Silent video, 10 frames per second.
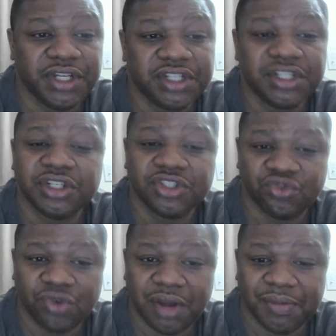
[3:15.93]
Is it a
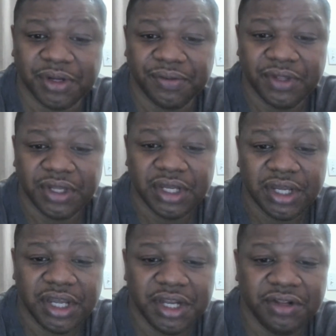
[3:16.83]
drama?
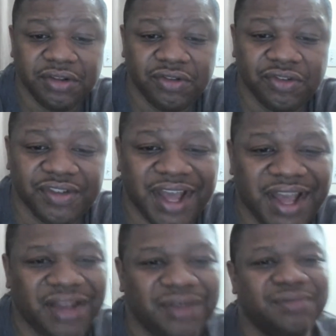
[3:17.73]
And
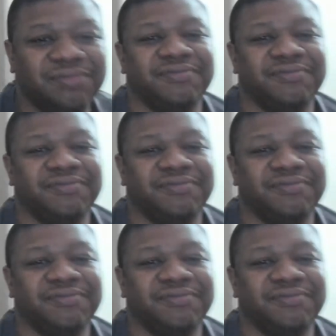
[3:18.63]
Zack